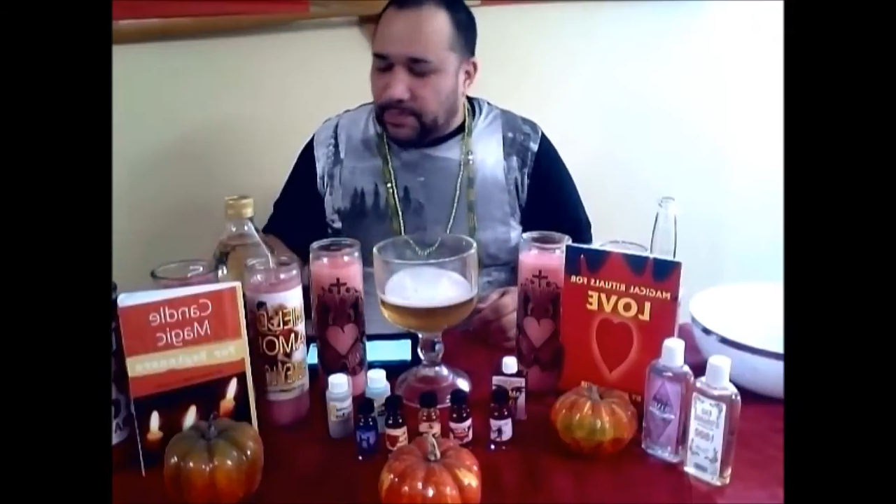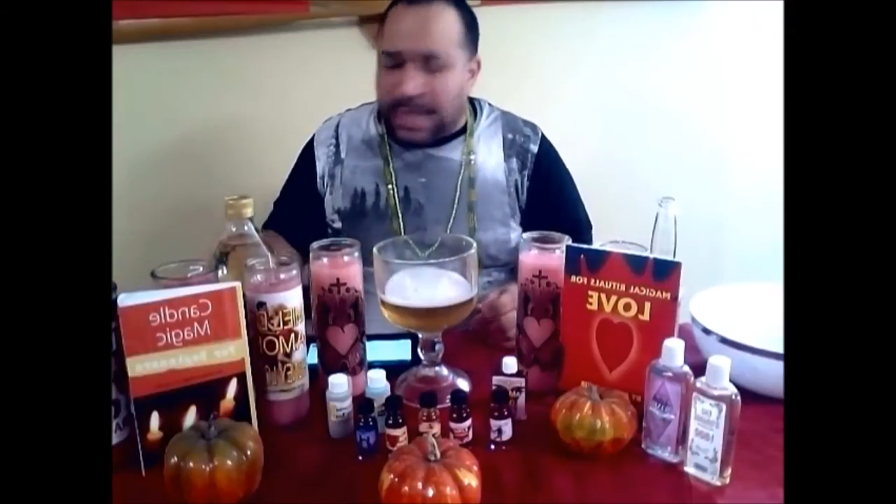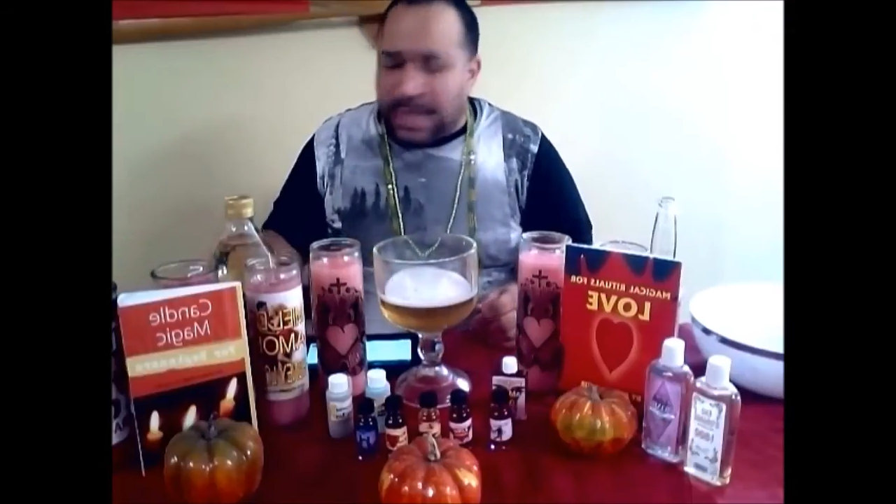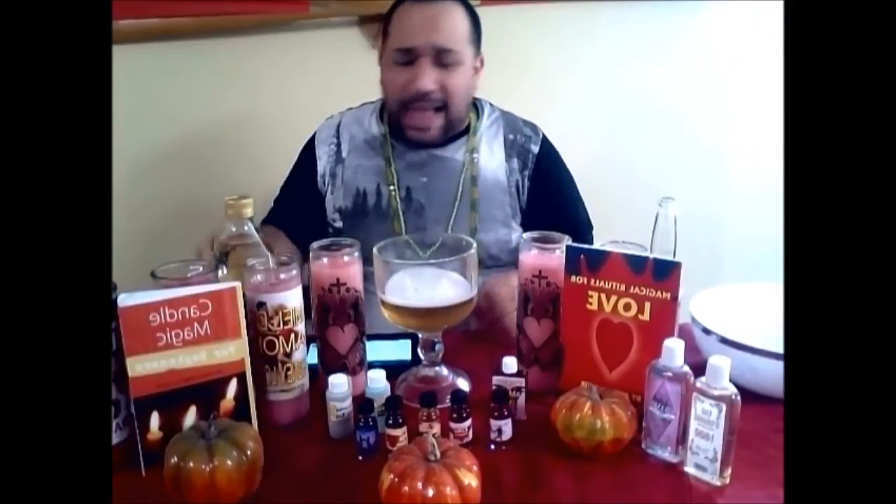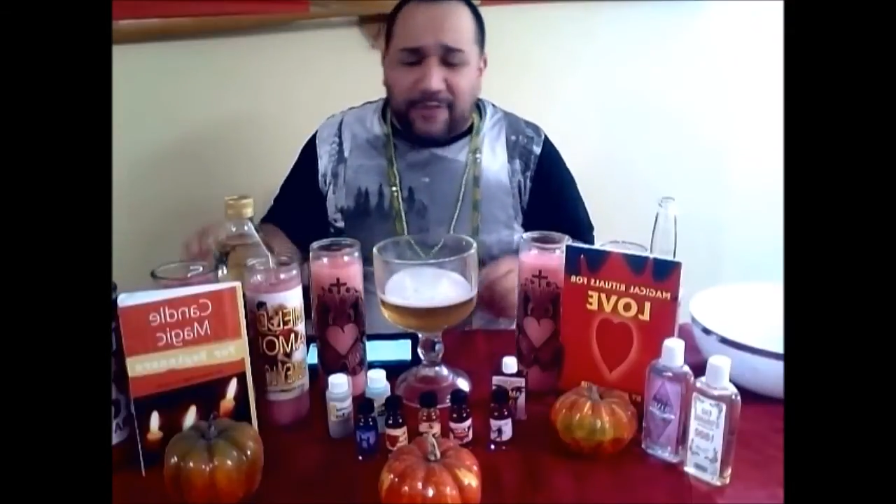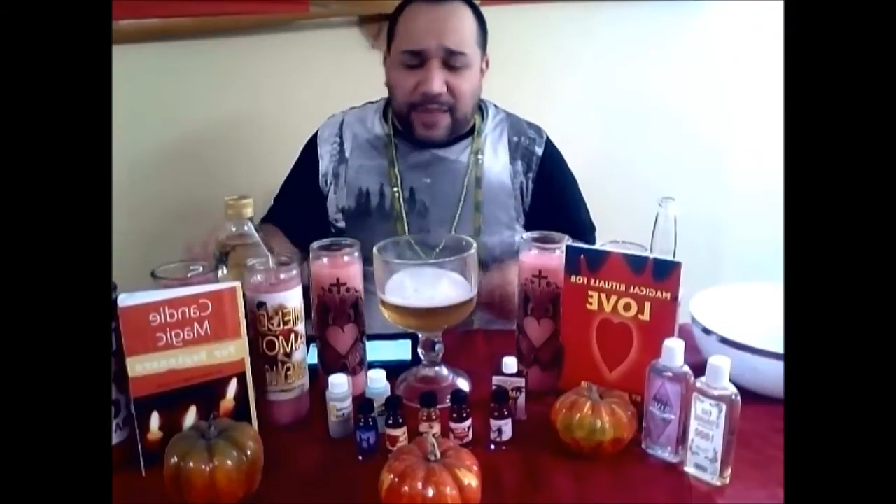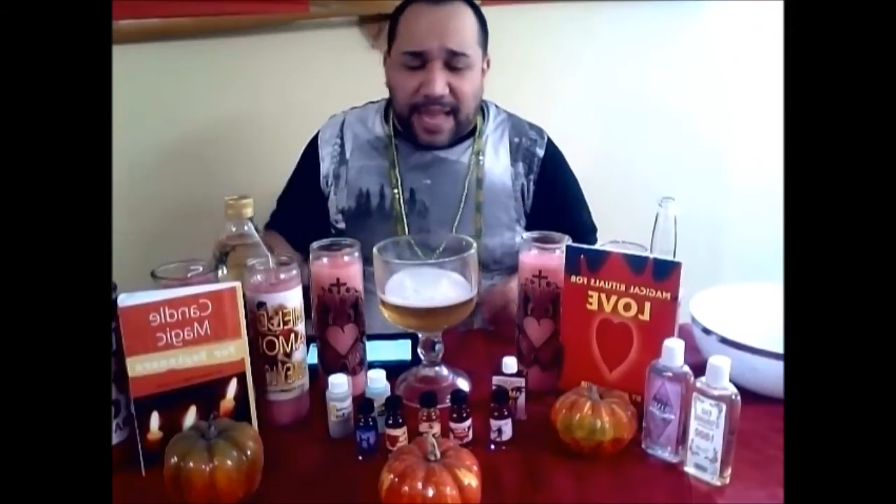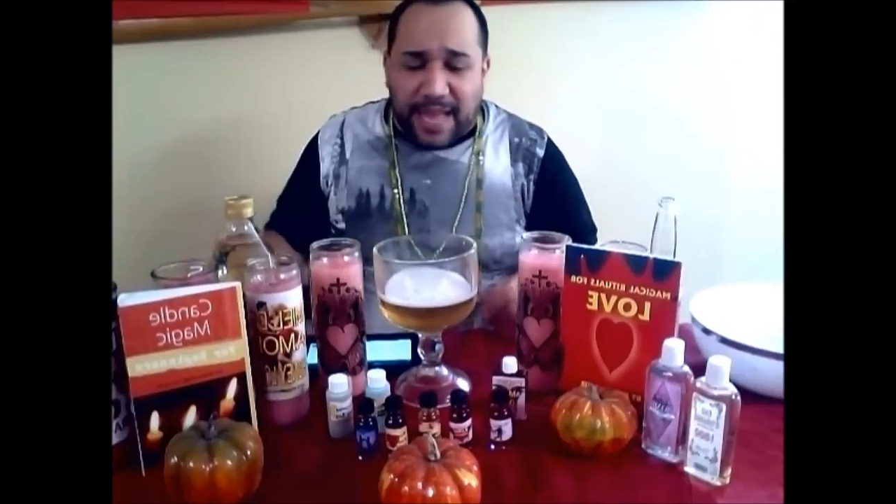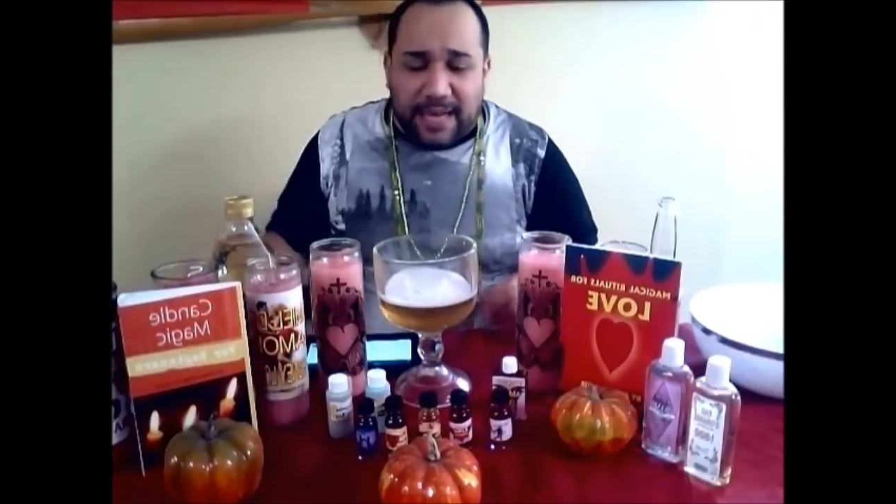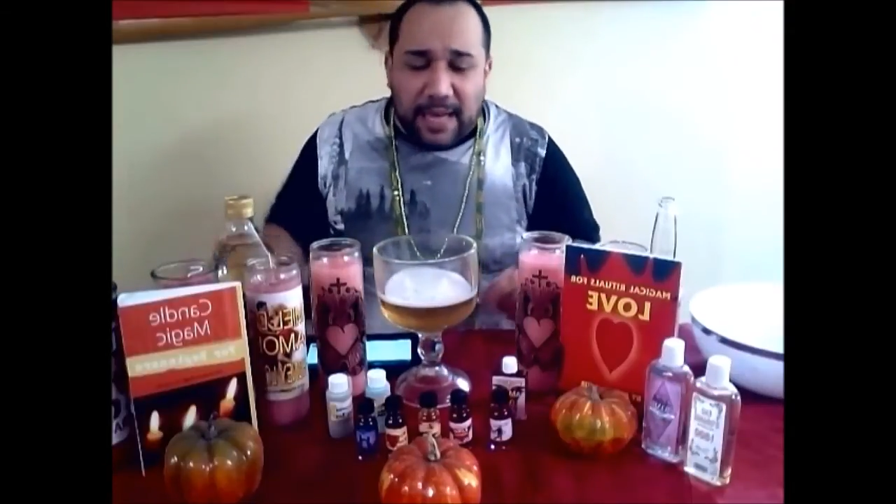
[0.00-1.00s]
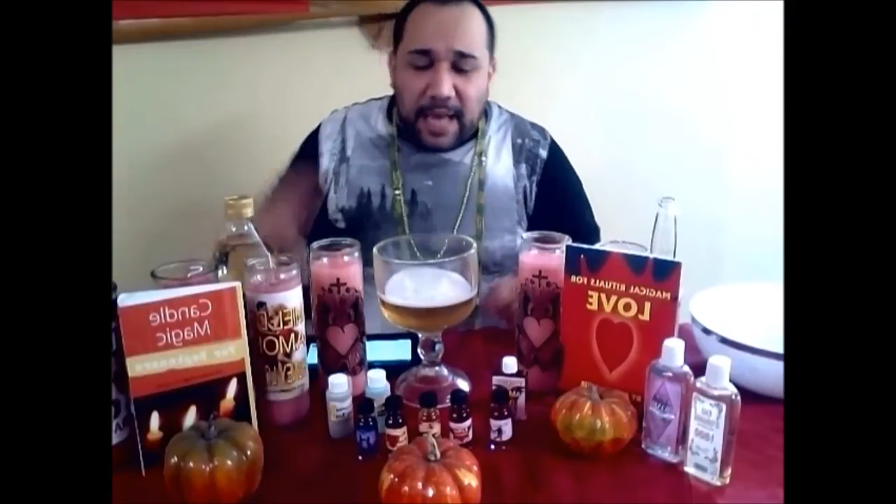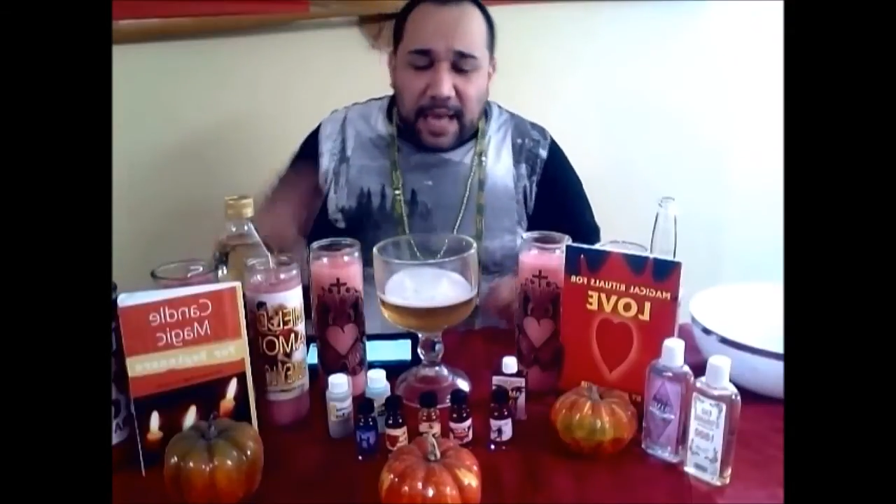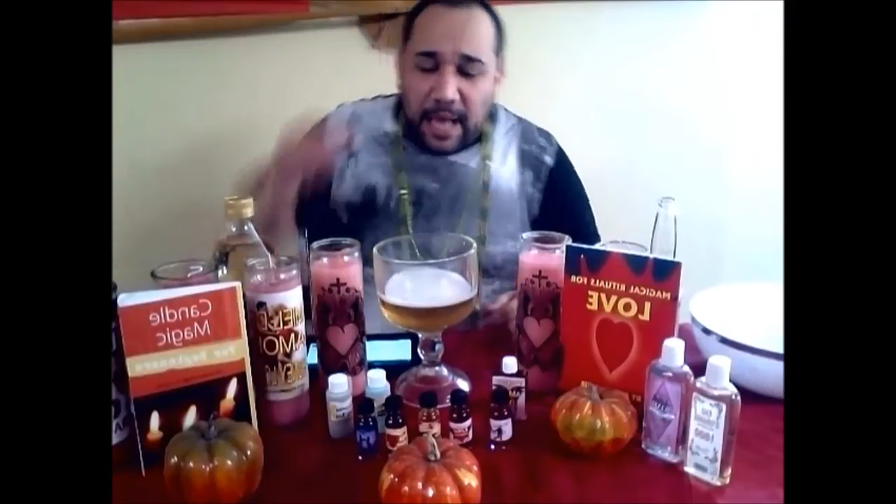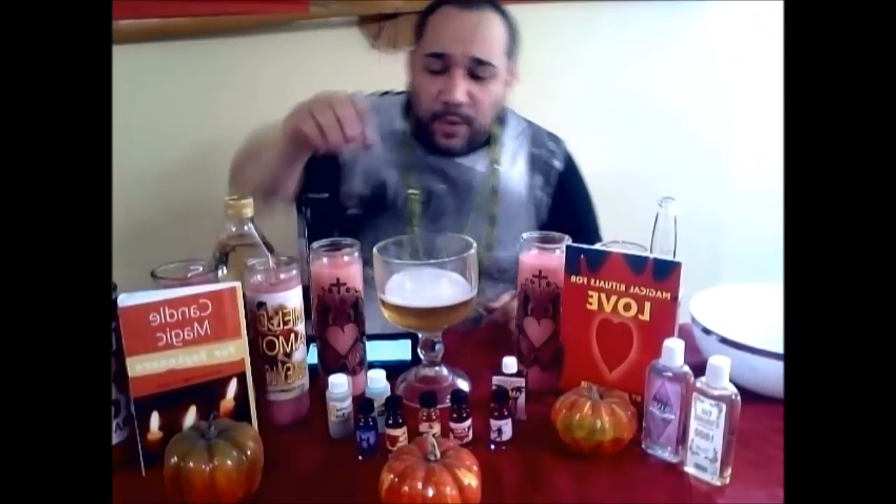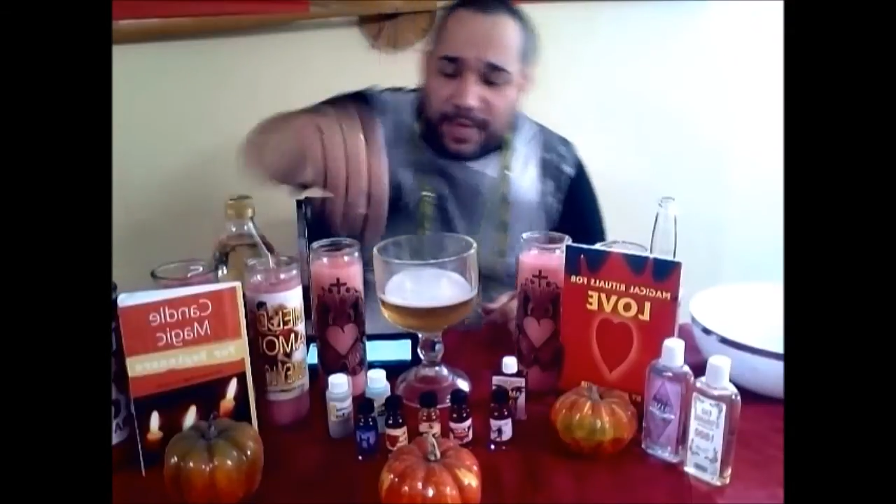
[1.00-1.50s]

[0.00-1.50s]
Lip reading: After that, what I